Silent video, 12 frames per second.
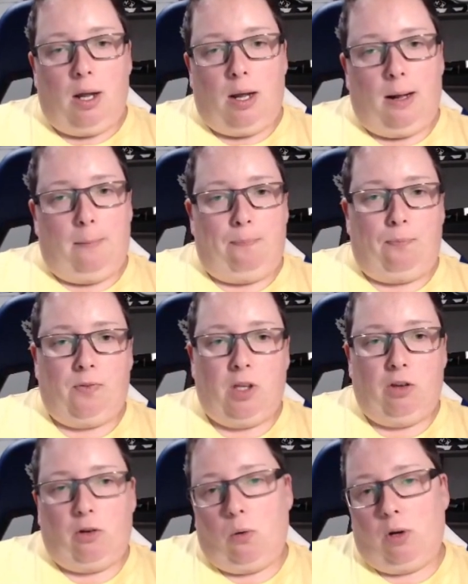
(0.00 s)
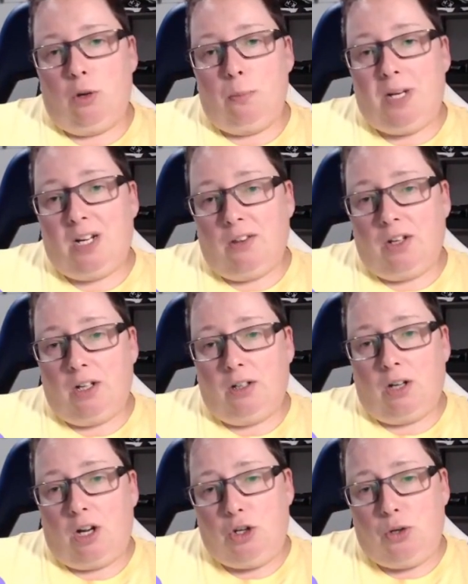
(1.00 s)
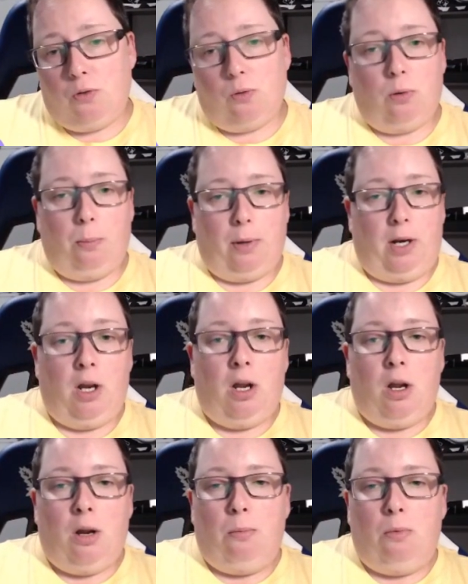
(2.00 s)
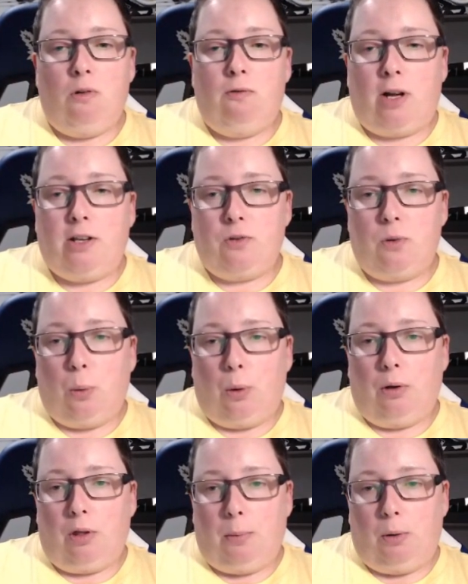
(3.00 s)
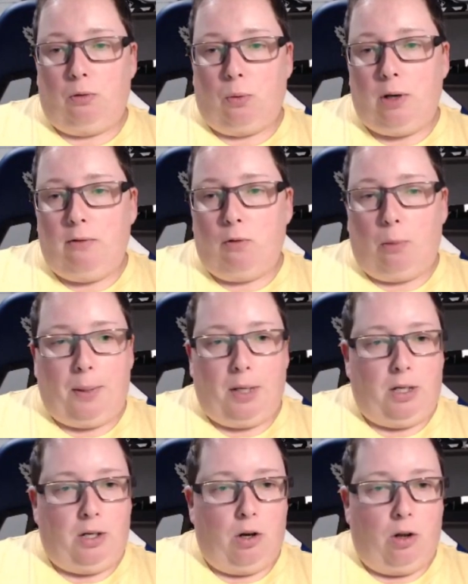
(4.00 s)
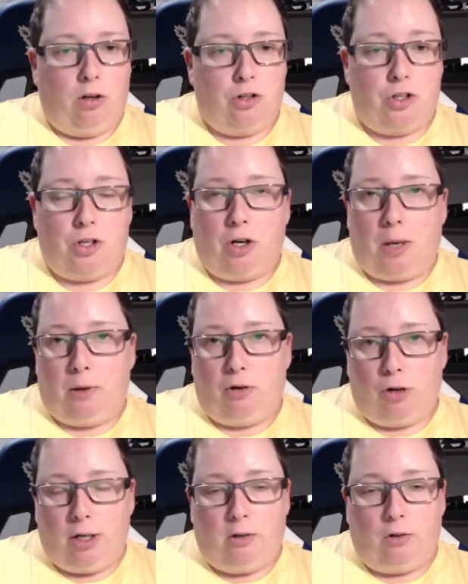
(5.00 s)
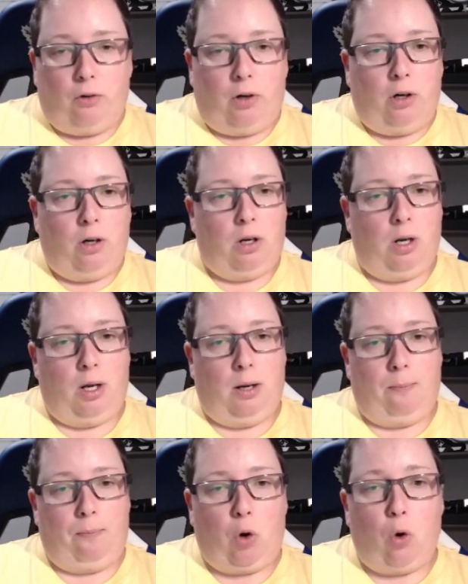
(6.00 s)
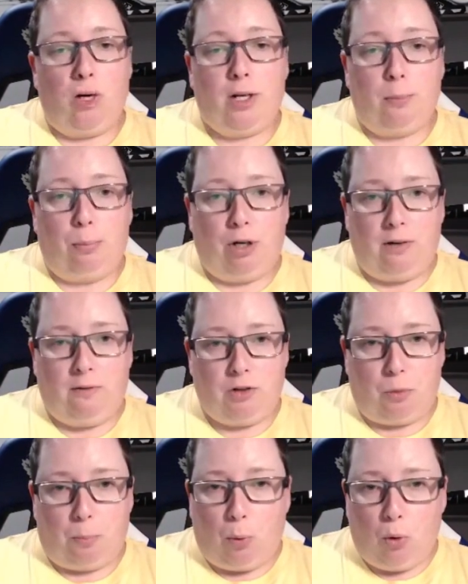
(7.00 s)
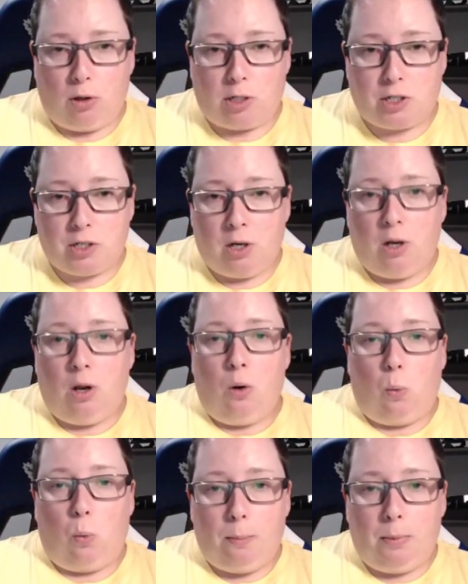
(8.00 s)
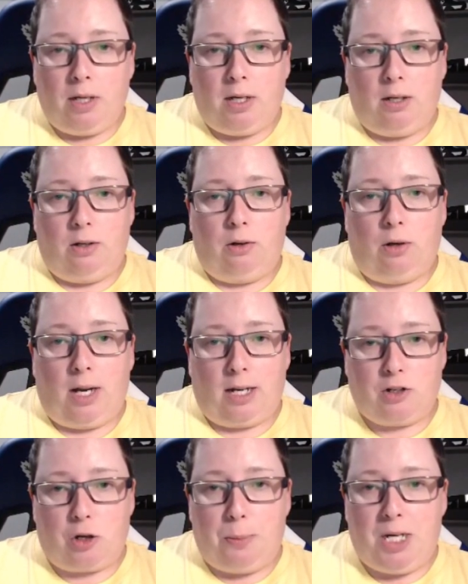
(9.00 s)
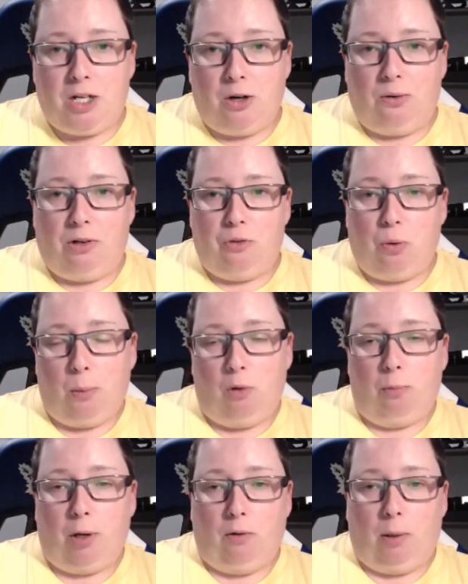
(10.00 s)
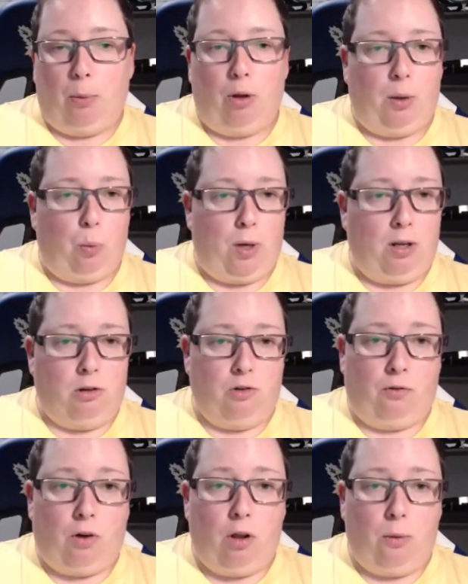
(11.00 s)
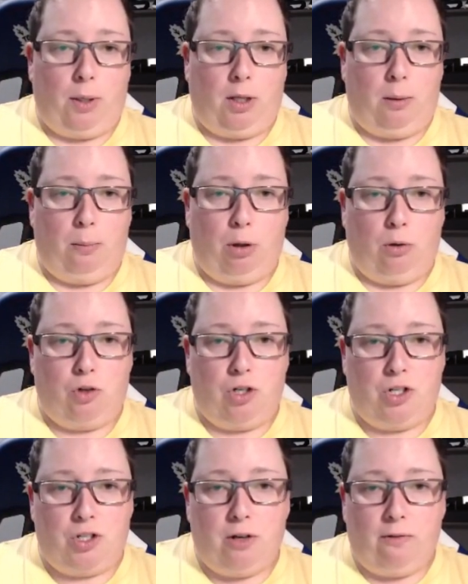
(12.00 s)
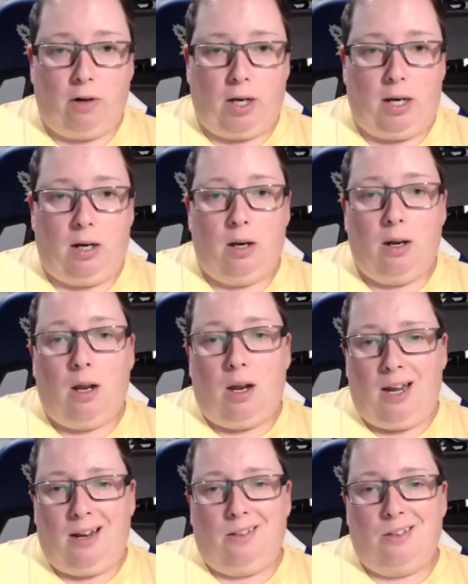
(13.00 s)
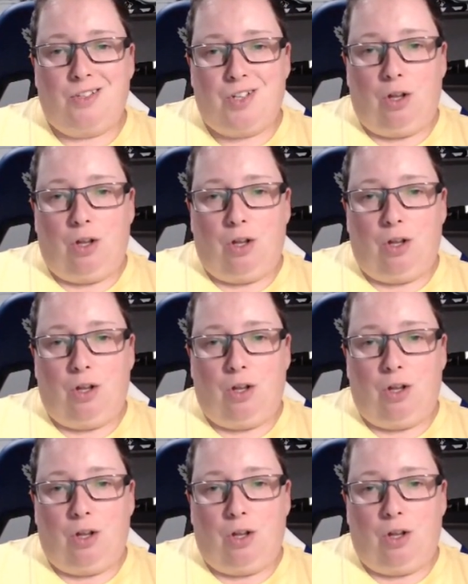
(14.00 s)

Um, so it could be nothing unusual, but move funds were worth about $24 million at the time of transfer. Um, according to previous reports, 1 billion XRP tokens were moved by Ripple and Whales following the implosion of Silvergate and